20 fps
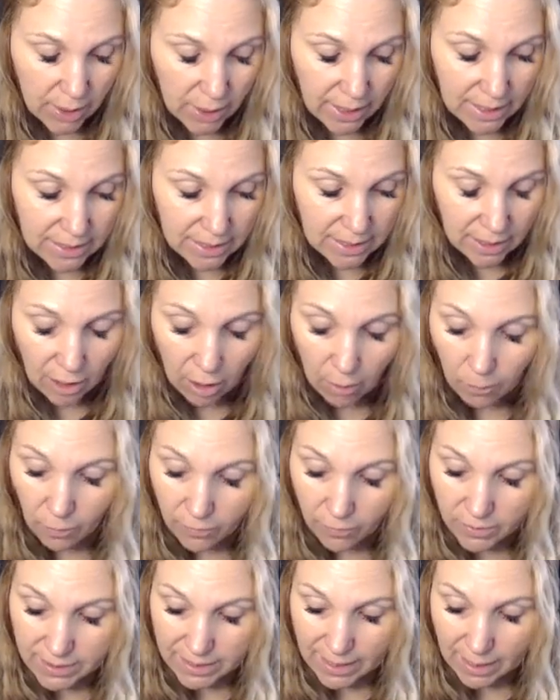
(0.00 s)
So I guess a couple
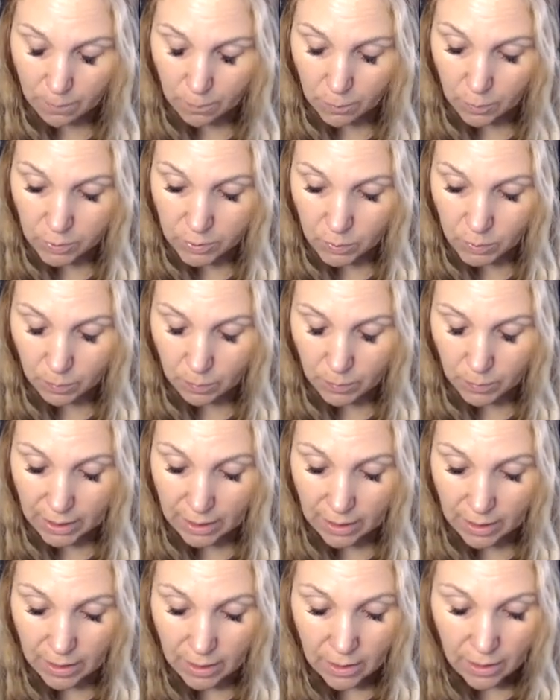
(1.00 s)
of examples would
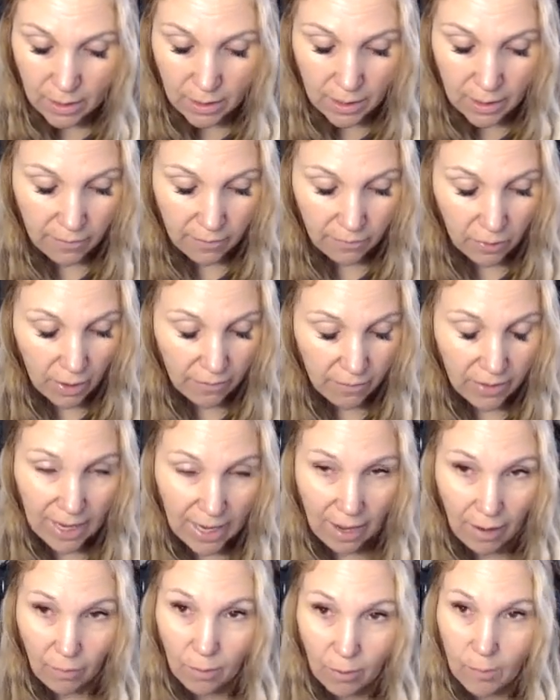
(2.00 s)
be if you have an
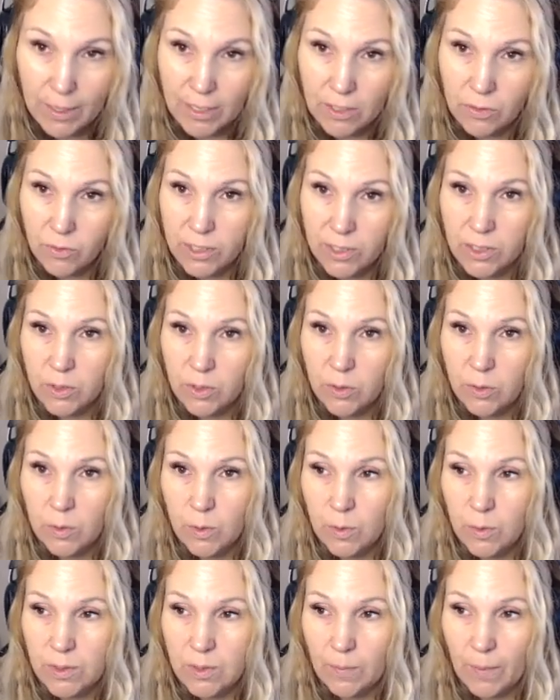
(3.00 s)
elementary
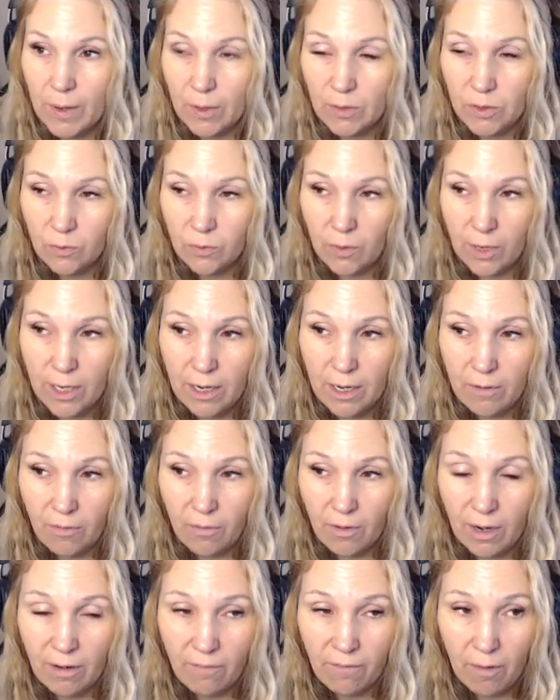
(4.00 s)
student who's about to run in
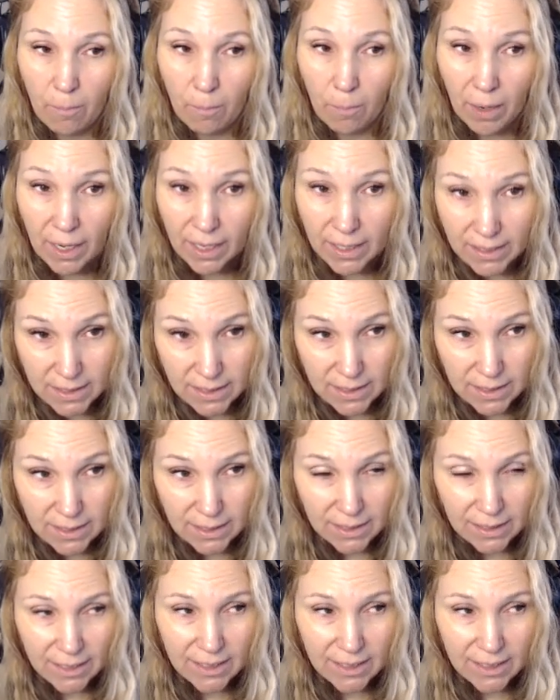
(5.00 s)
front of a bus,